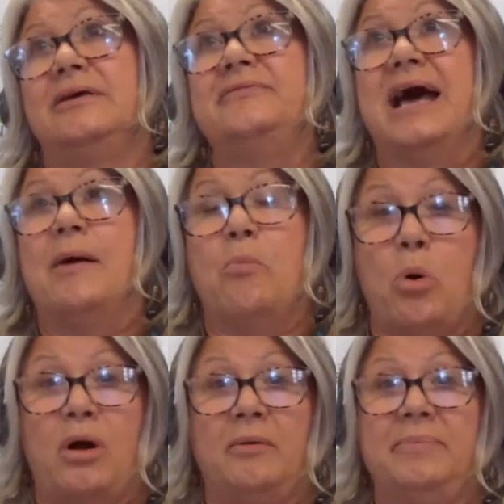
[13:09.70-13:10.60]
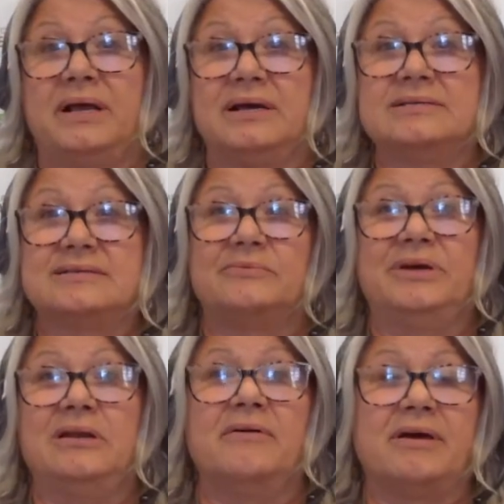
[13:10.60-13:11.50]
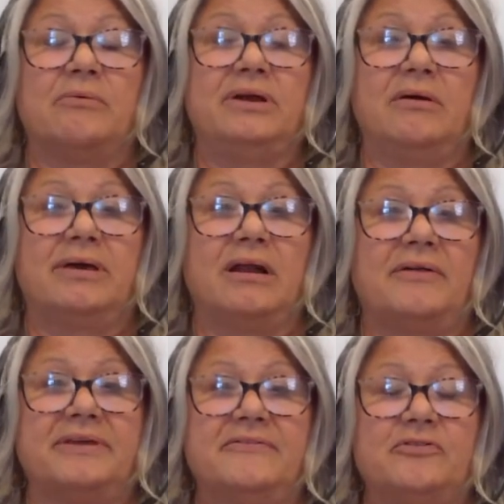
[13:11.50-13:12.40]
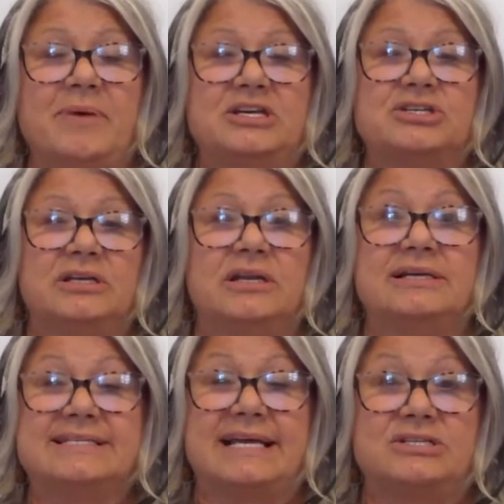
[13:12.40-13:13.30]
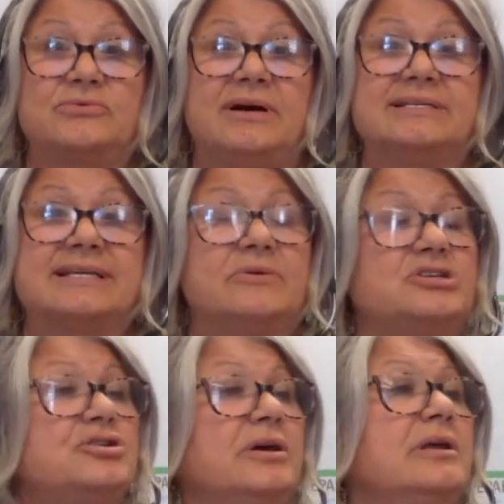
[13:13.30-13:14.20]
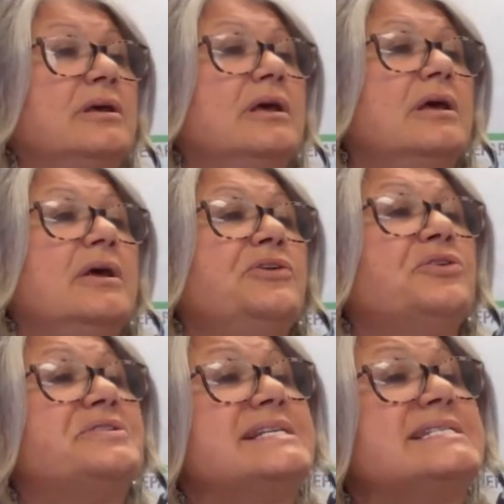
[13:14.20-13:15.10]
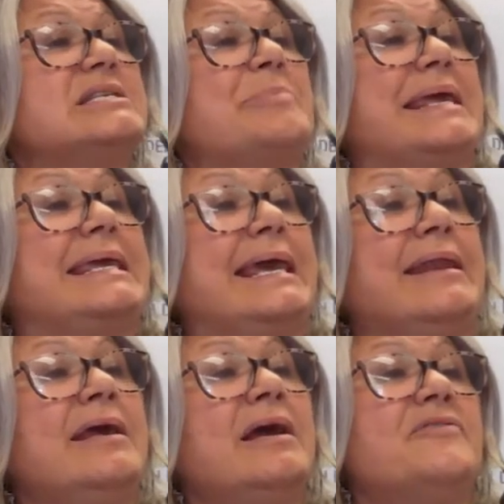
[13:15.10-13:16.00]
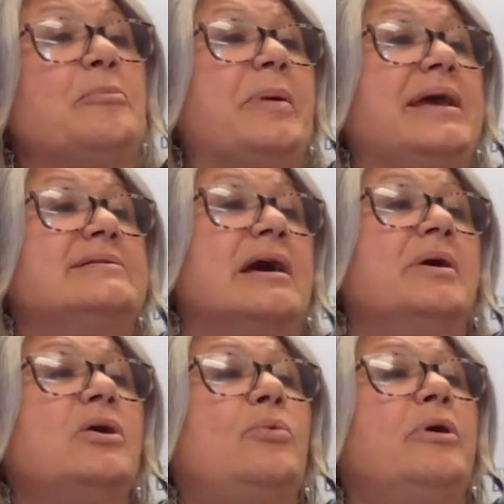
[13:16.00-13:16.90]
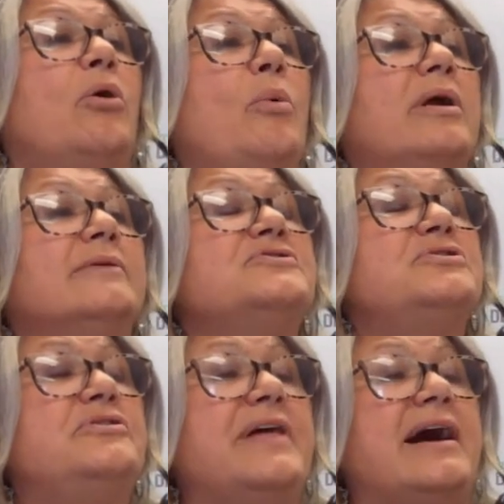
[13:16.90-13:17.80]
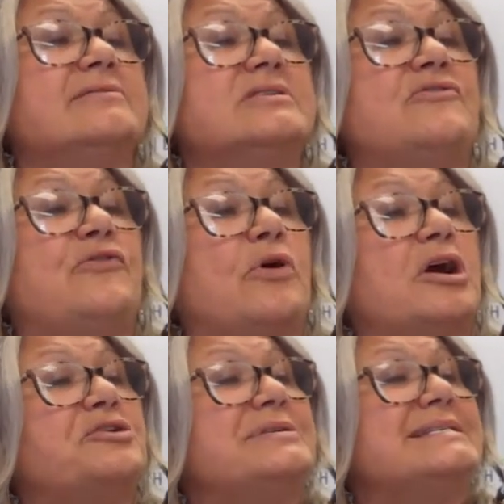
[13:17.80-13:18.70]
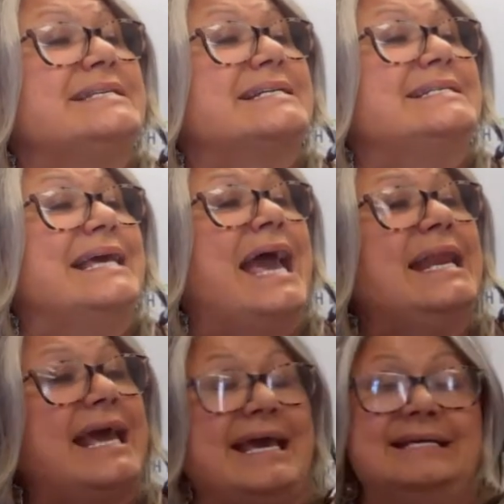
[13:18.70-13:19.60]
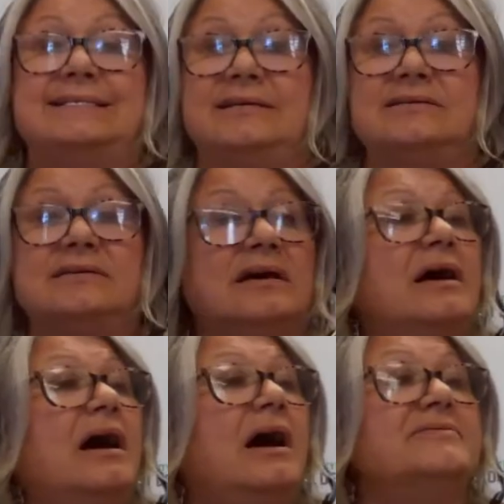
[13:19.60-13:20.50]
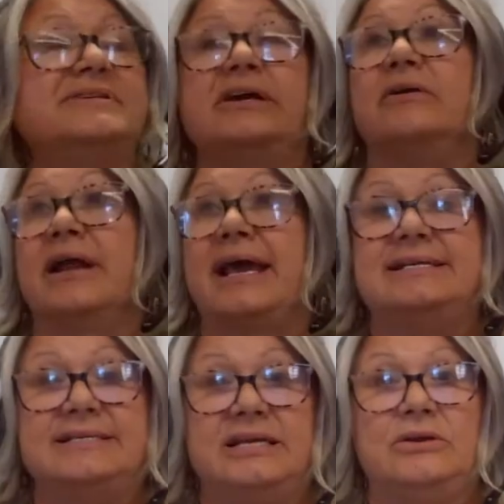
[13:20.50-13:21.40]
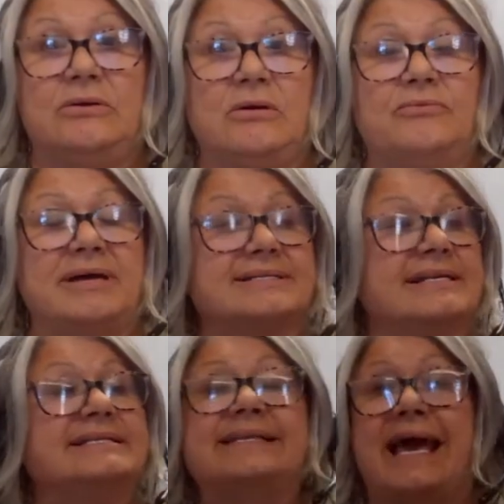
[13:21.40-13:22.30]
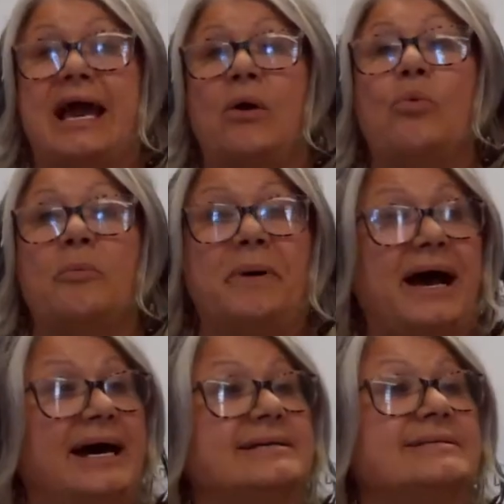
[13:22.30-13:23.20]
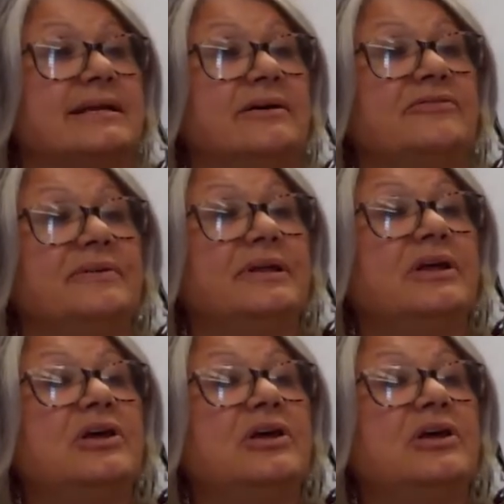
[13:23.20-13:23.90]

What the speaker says: if not more, because we know that we don't get all the information sent to us that we should. So since the beginning of the pandemic, we are aware of 2,468 cases of 0 to 18-year-old residents that were positive.